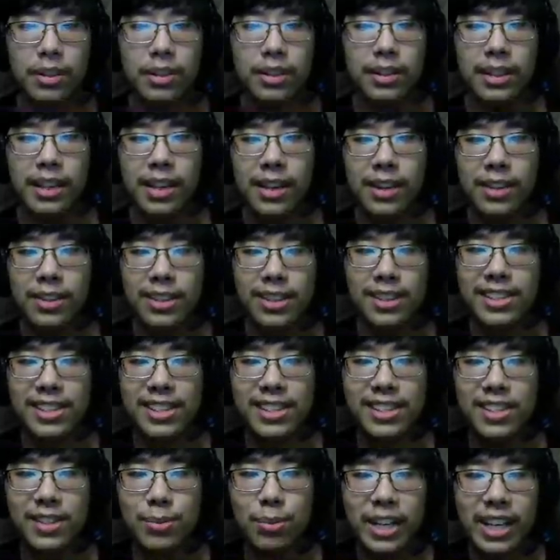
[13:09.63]
Now this
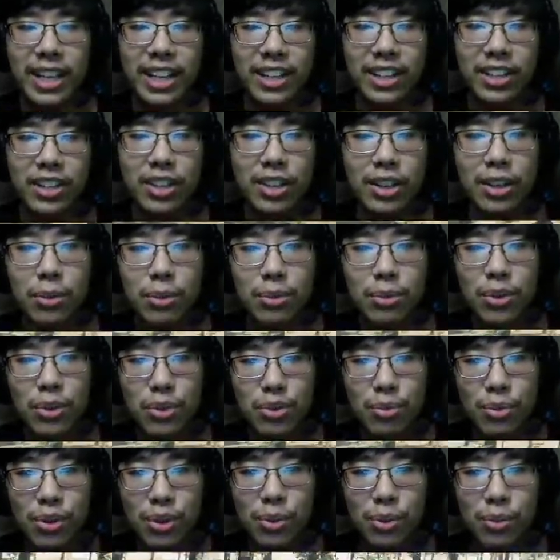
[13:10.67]
is what I call
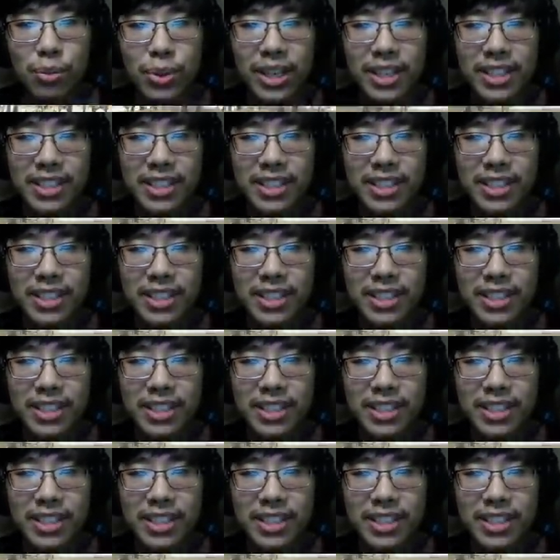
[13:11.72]
World War I